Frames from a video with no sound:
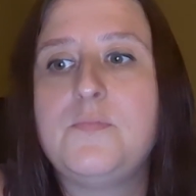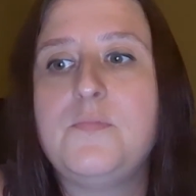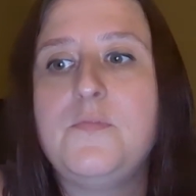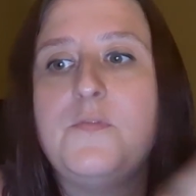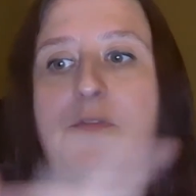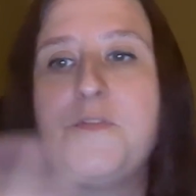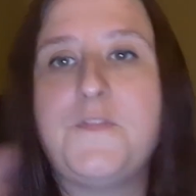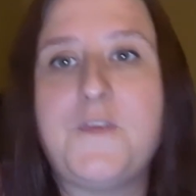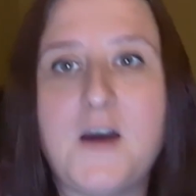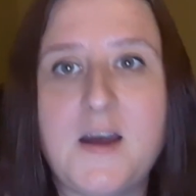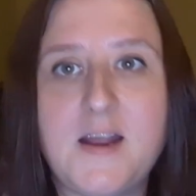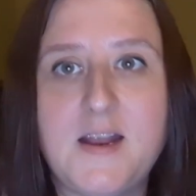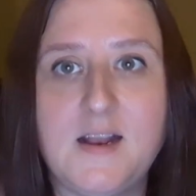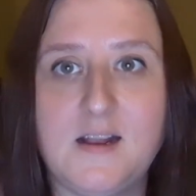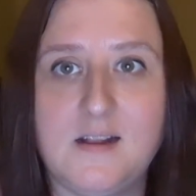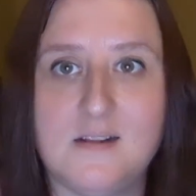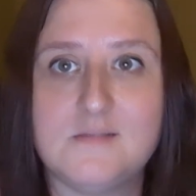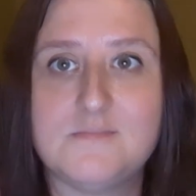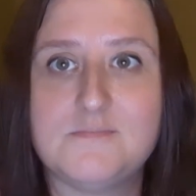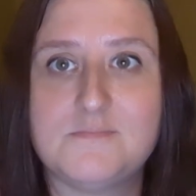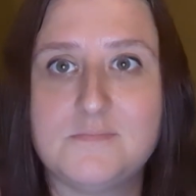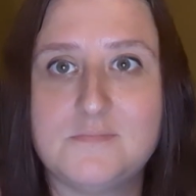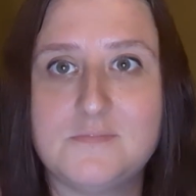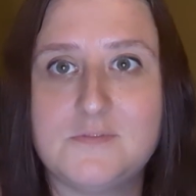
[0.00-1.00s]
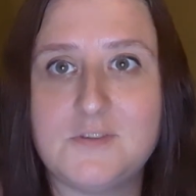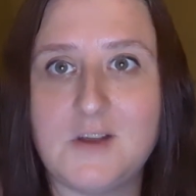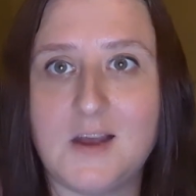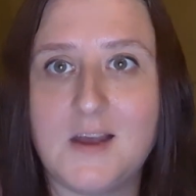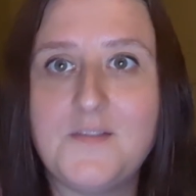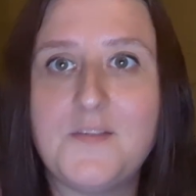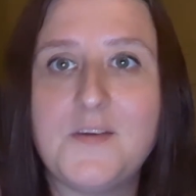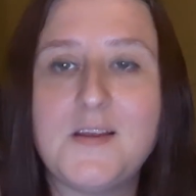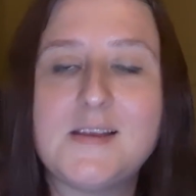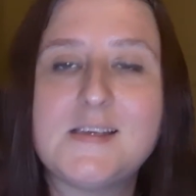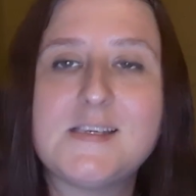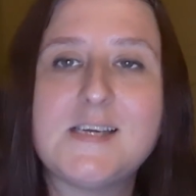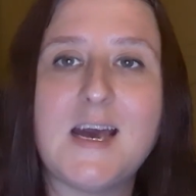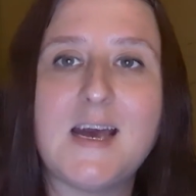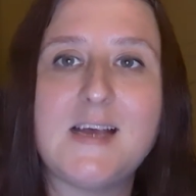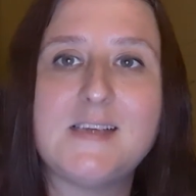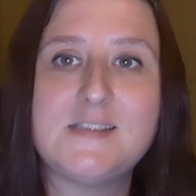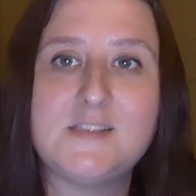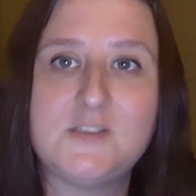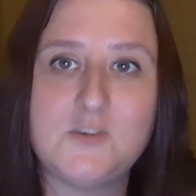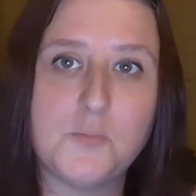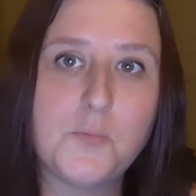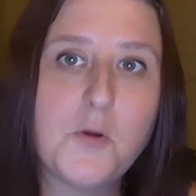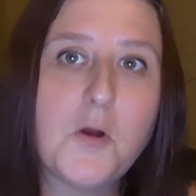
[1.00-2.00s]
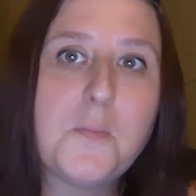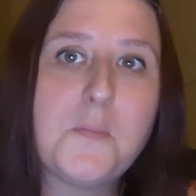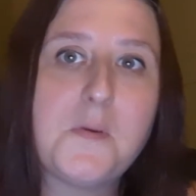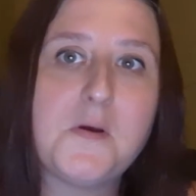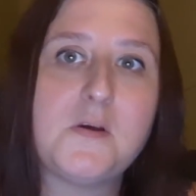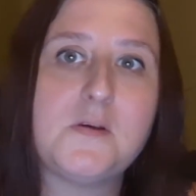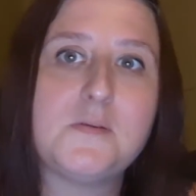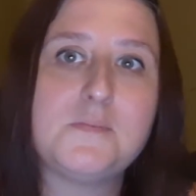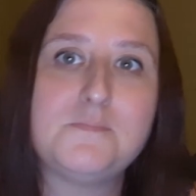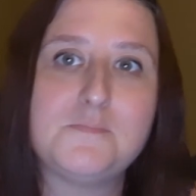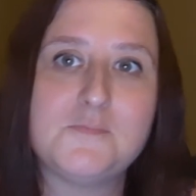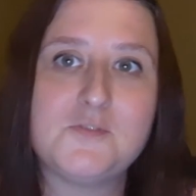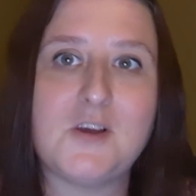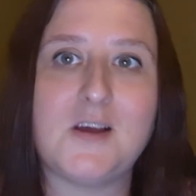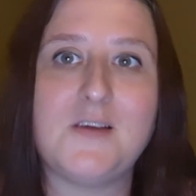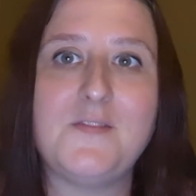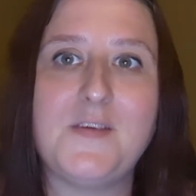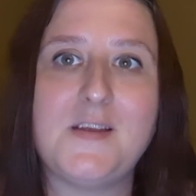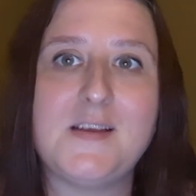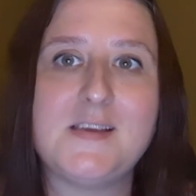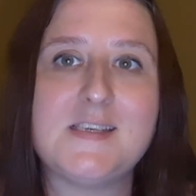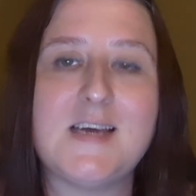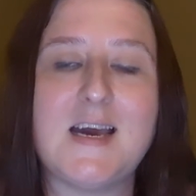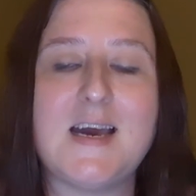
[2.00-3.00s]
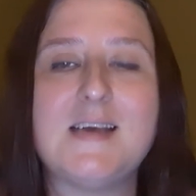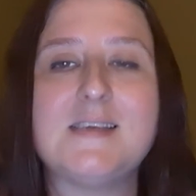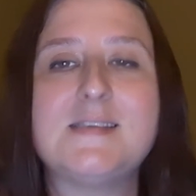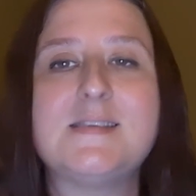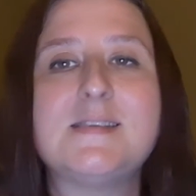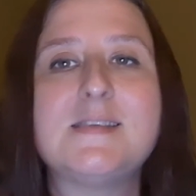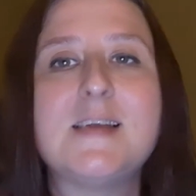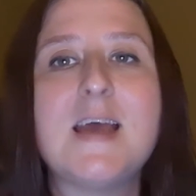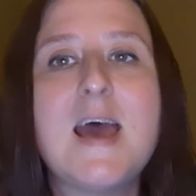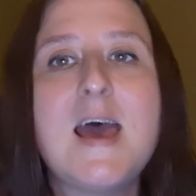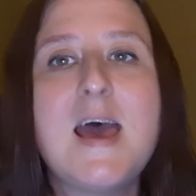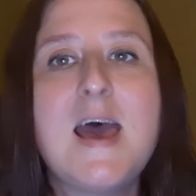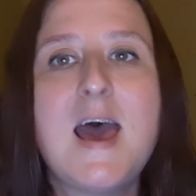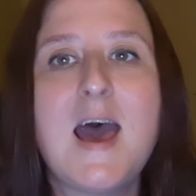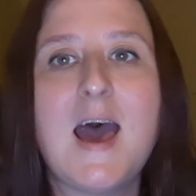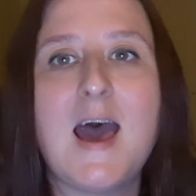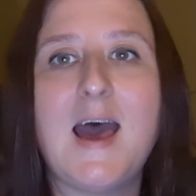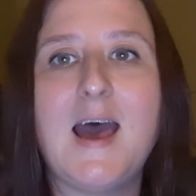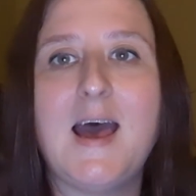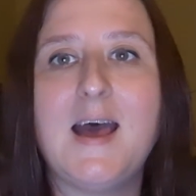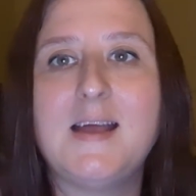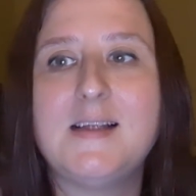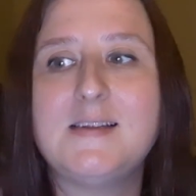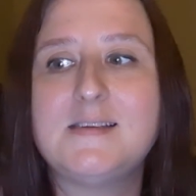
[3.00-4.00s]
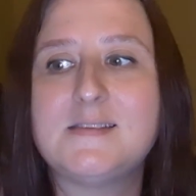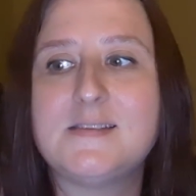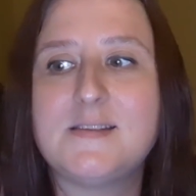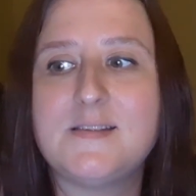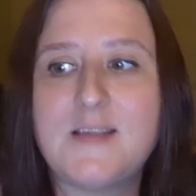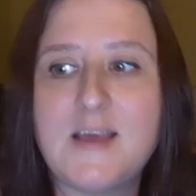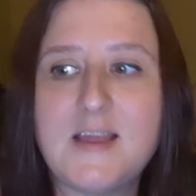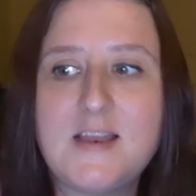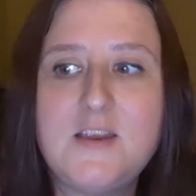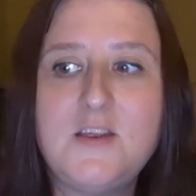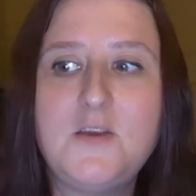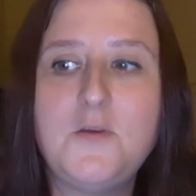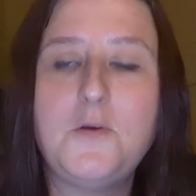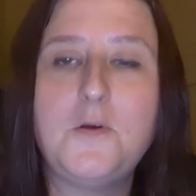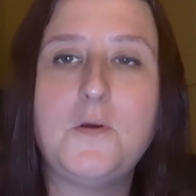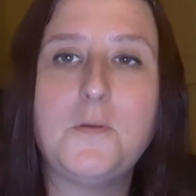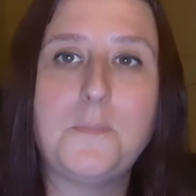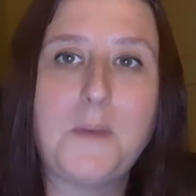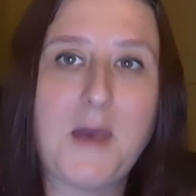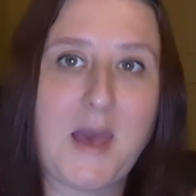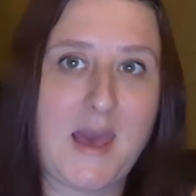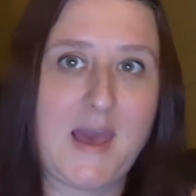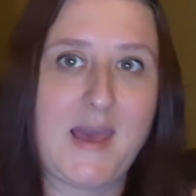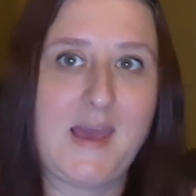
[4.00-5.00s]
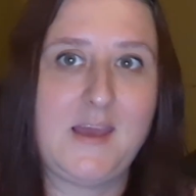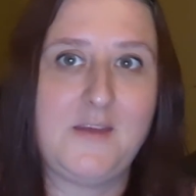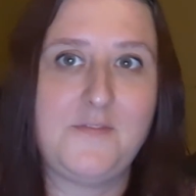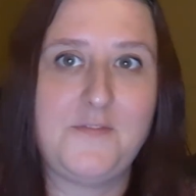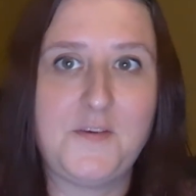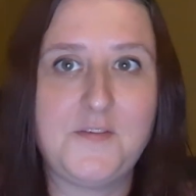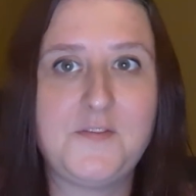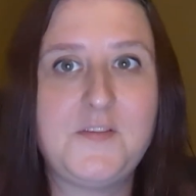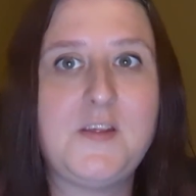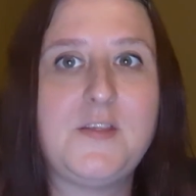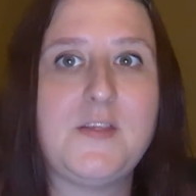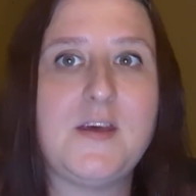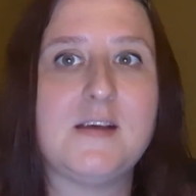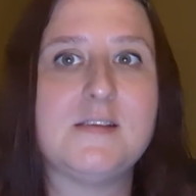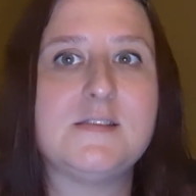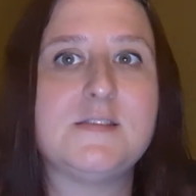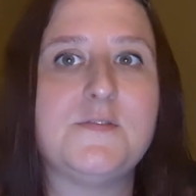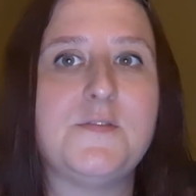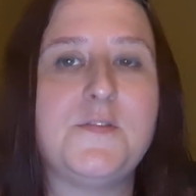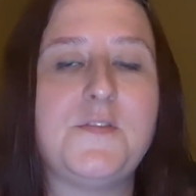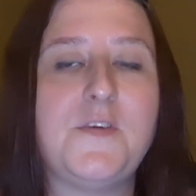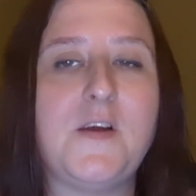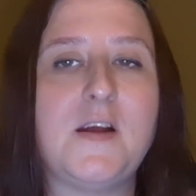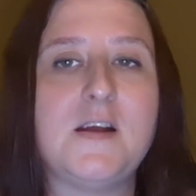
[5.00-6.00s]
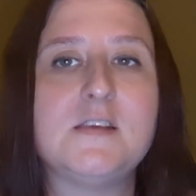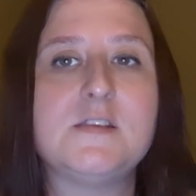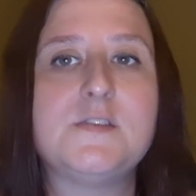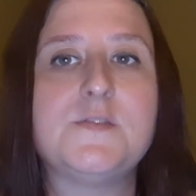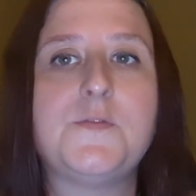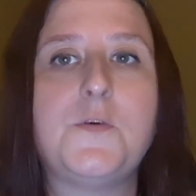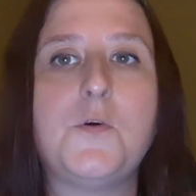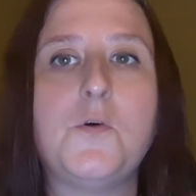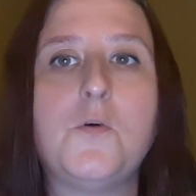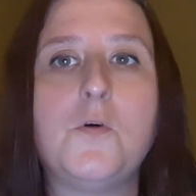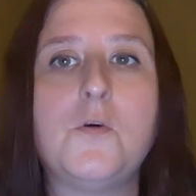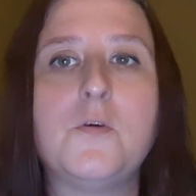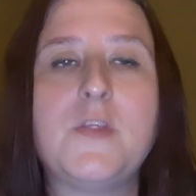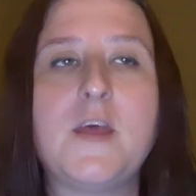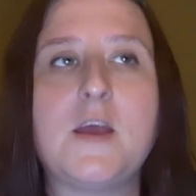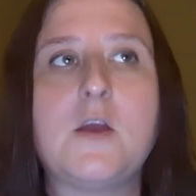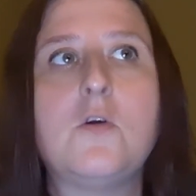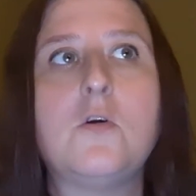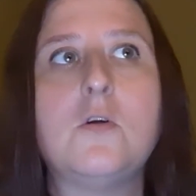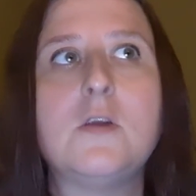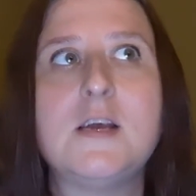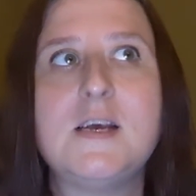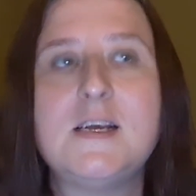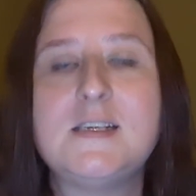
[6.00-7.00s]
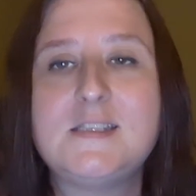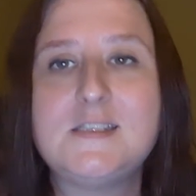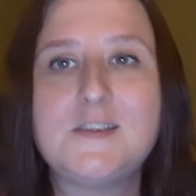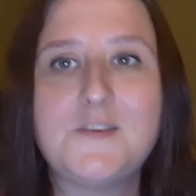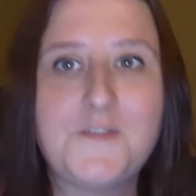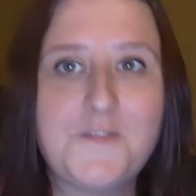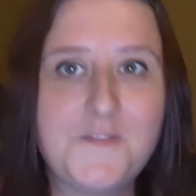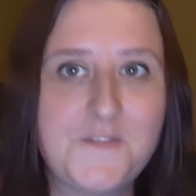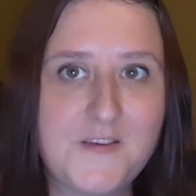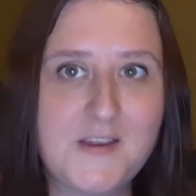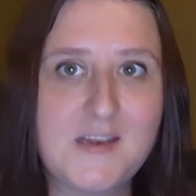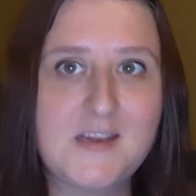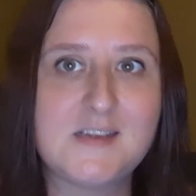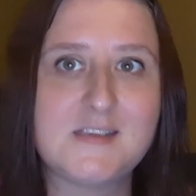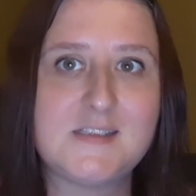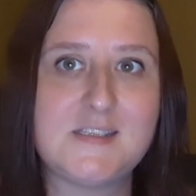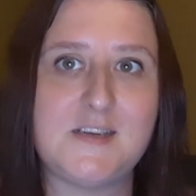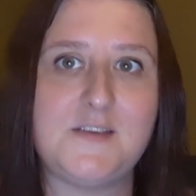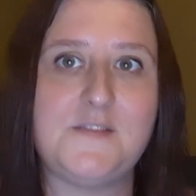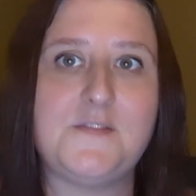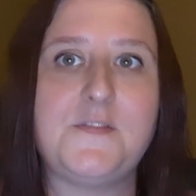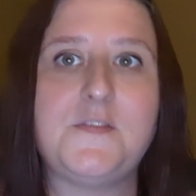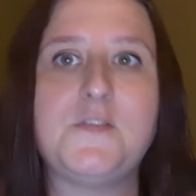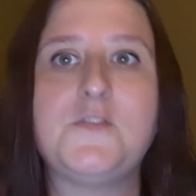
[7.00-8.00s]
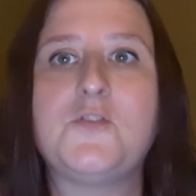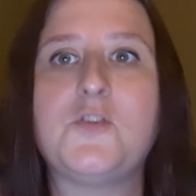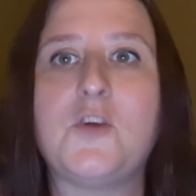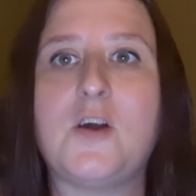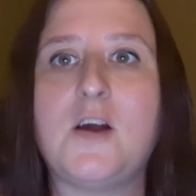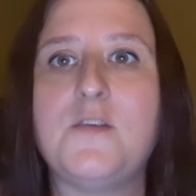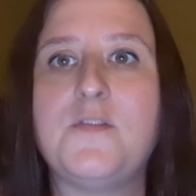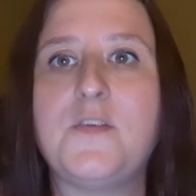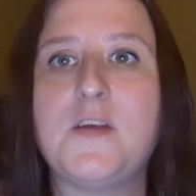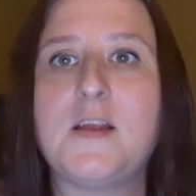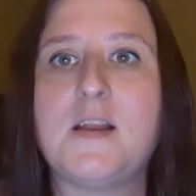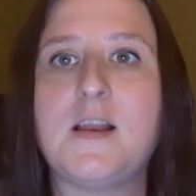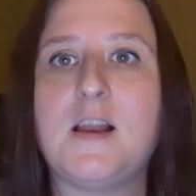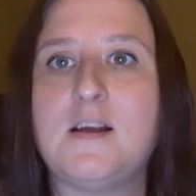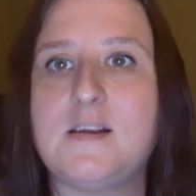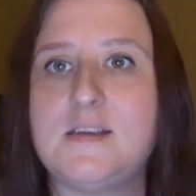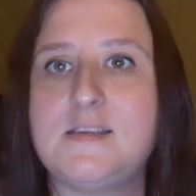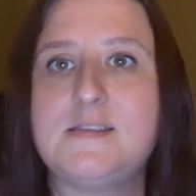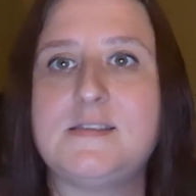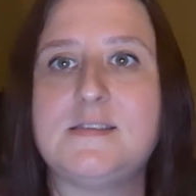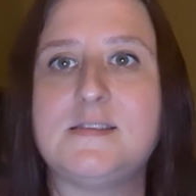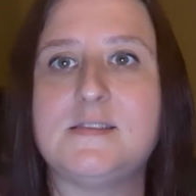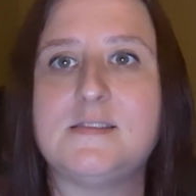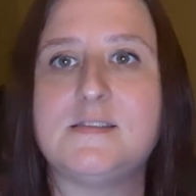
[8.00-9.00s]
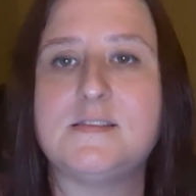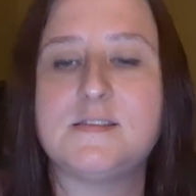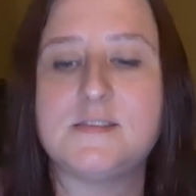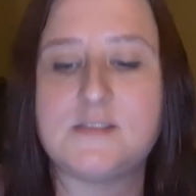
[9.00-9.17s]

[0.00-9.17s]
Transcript: final driving test, your proper driving test, and then you pay 50,000 francs for, they call it a definitive driving license.